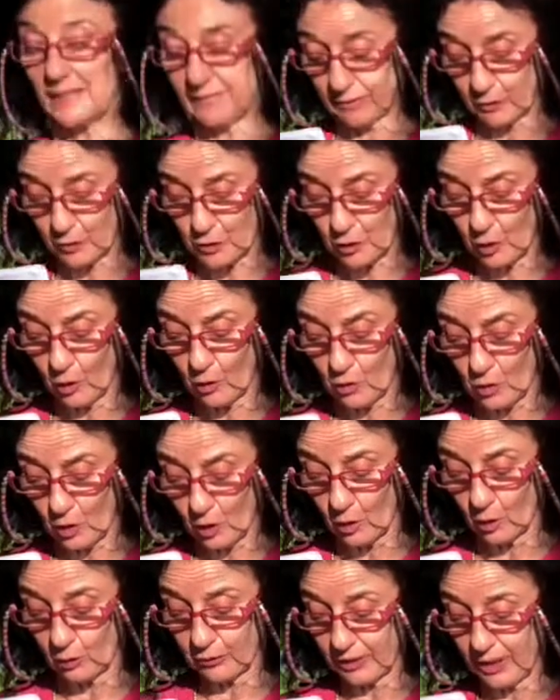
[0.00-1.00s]
in the
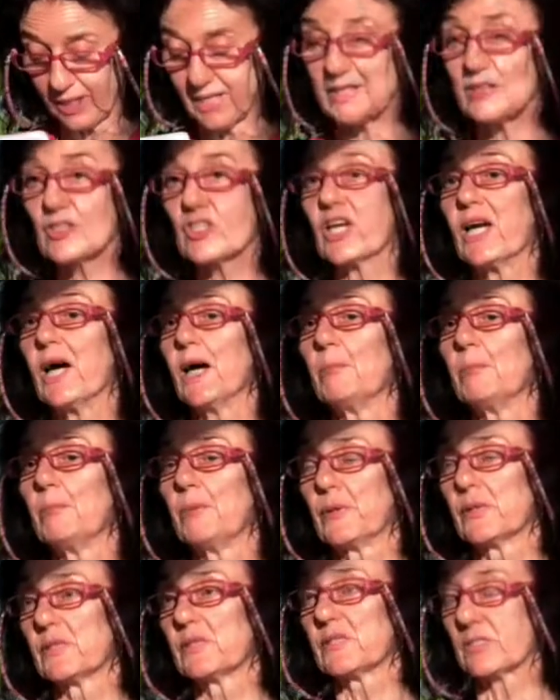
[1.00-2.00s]
so-called
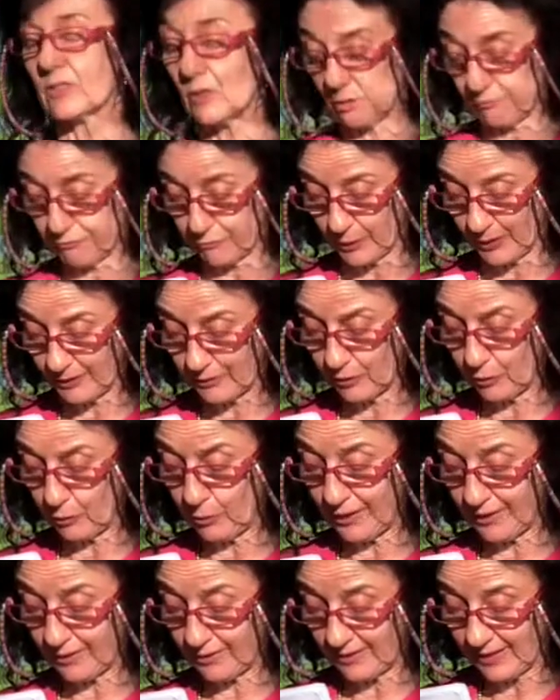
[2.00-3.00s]
chambers of
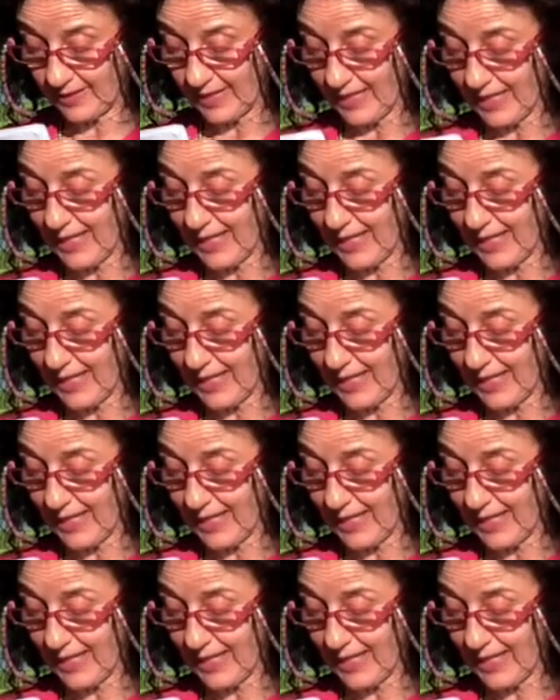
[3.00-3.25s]
rhetoric,